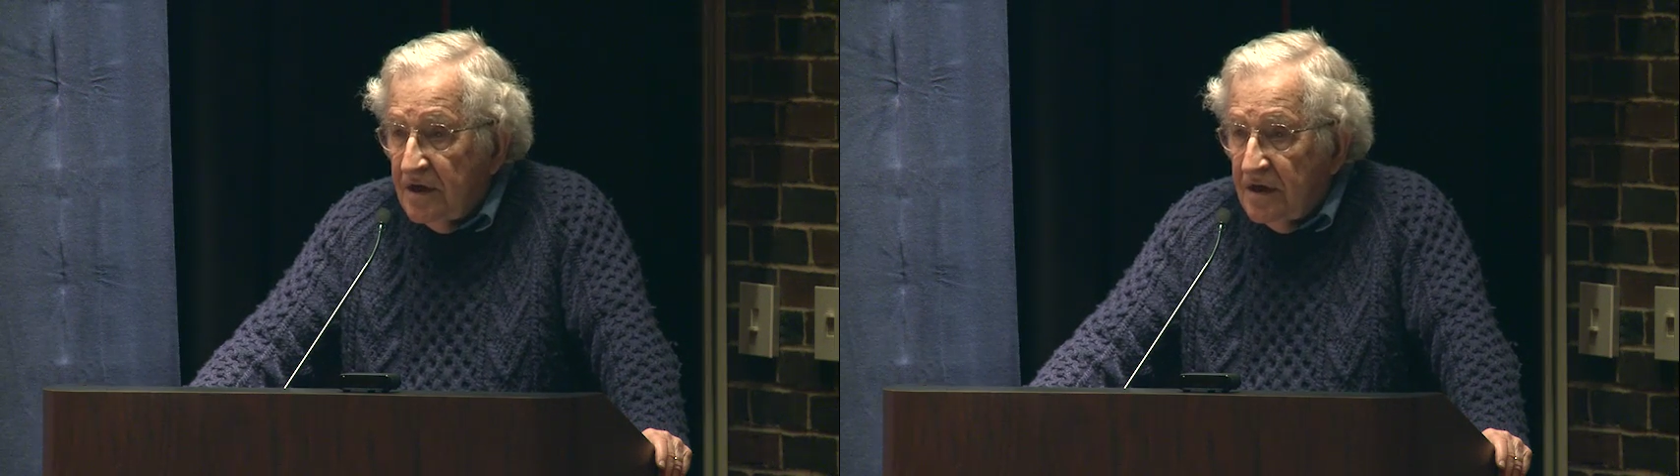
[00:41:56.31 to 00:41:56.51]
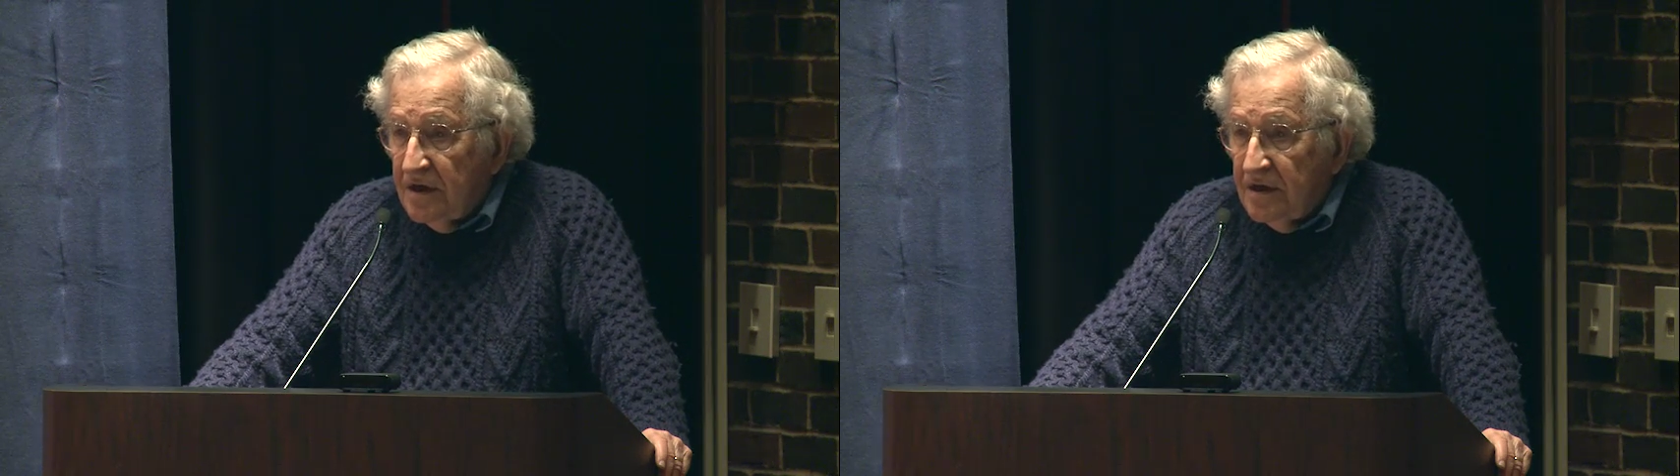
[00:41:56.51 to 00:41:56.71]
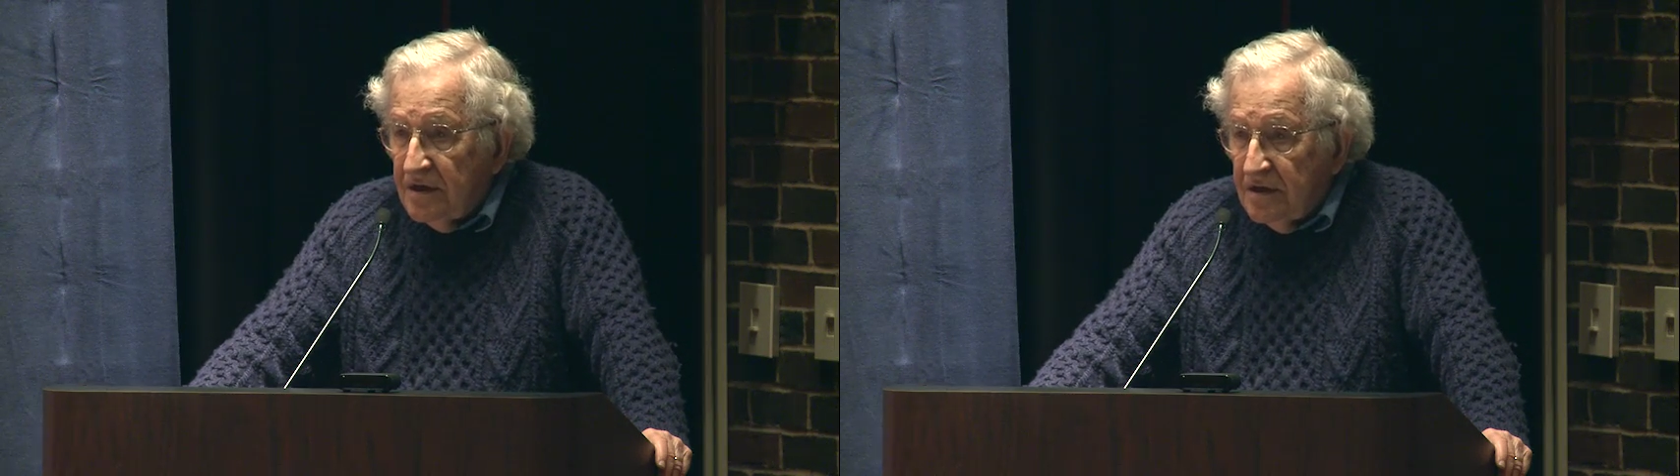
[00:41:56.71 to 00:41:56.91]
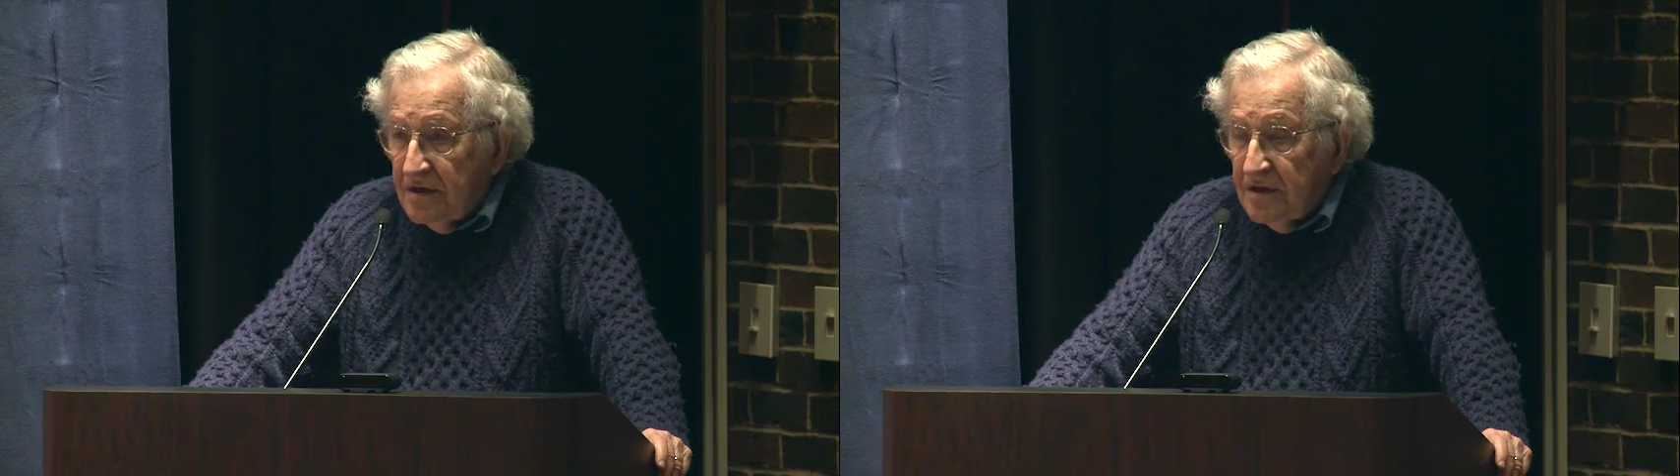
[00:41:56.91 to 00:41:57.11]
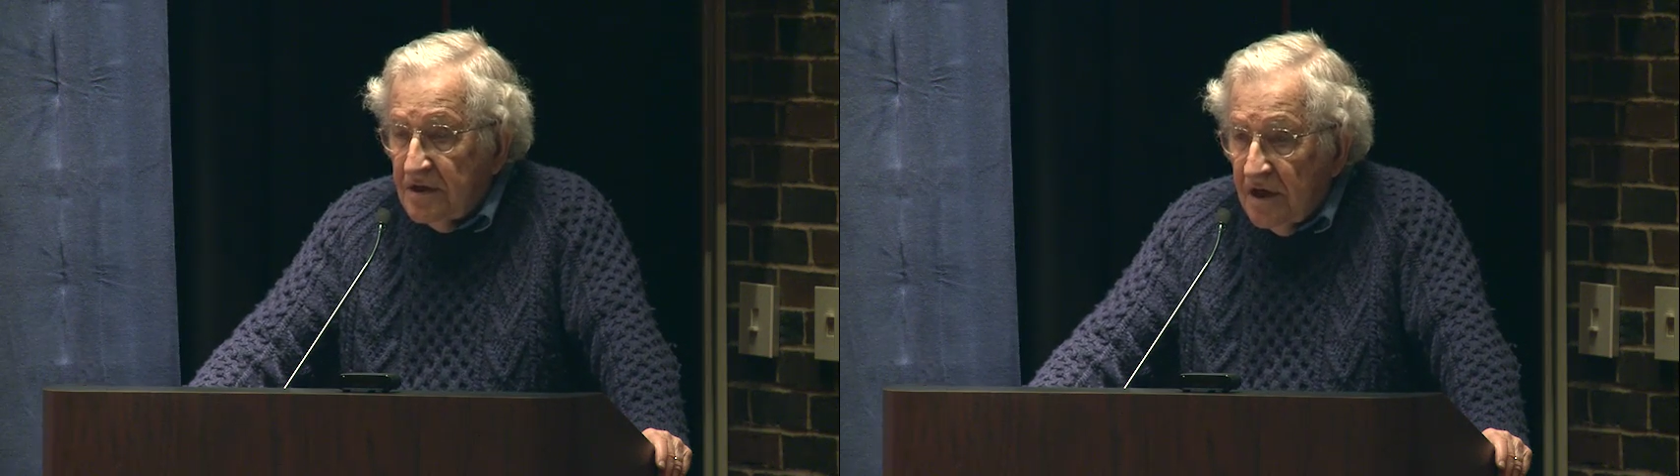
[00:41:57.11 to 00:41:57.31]

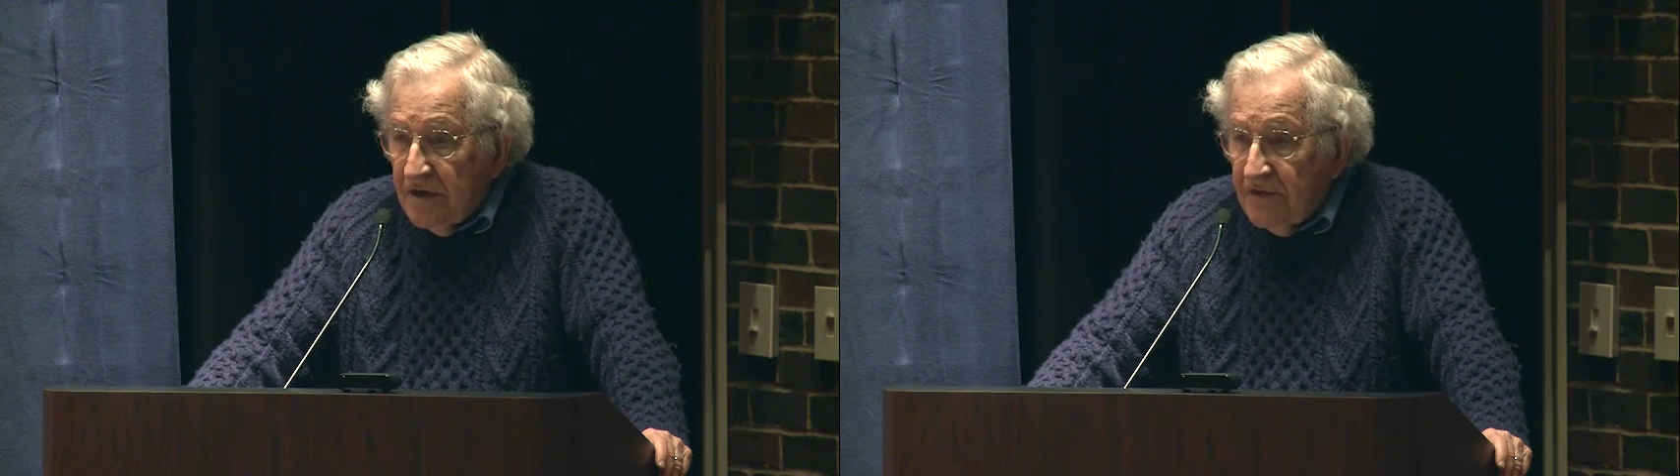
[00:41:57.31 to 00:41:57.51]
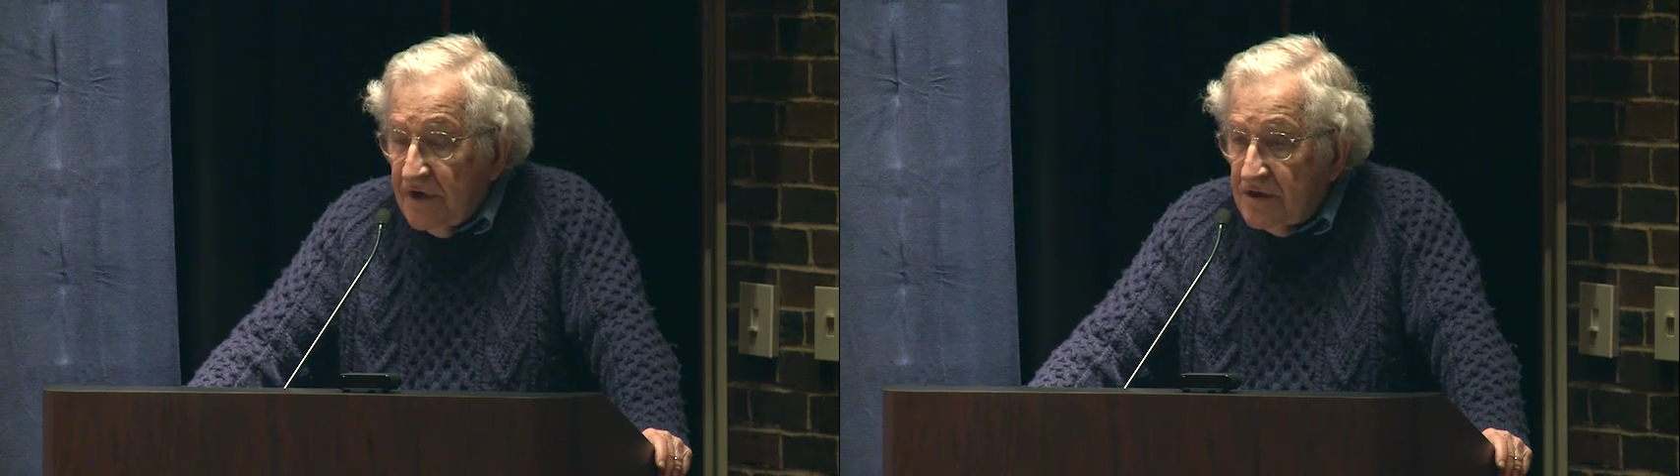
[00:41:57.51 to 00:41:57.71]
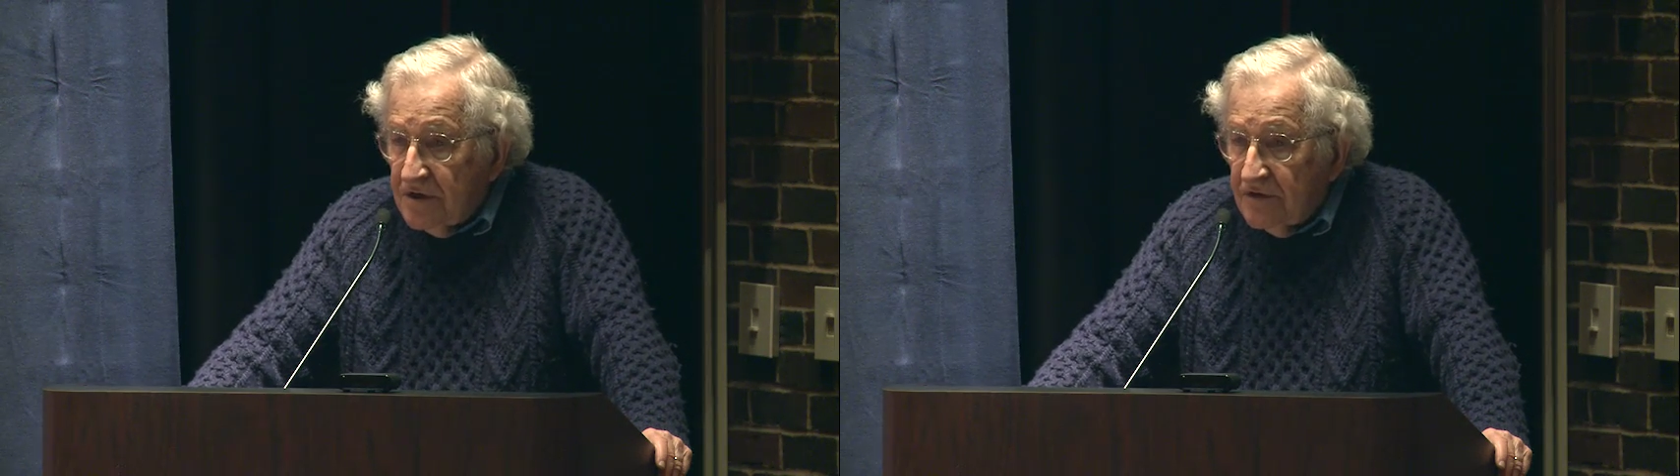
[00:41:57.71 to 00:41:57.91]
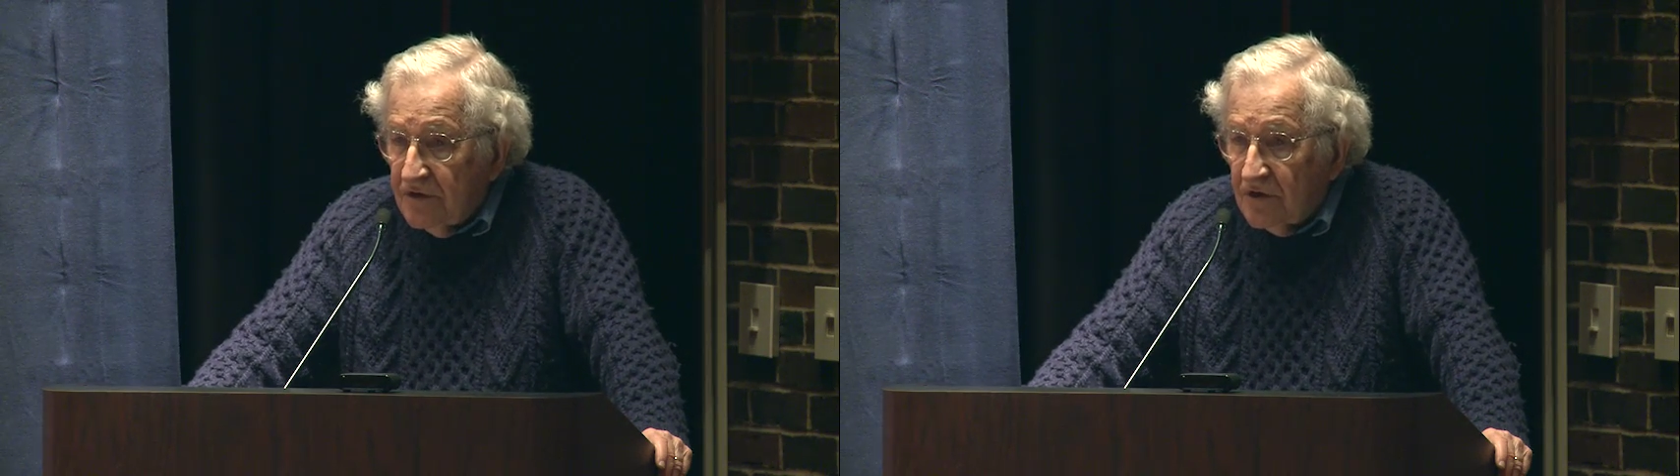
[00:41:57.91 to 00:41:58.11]
the Tet Offensive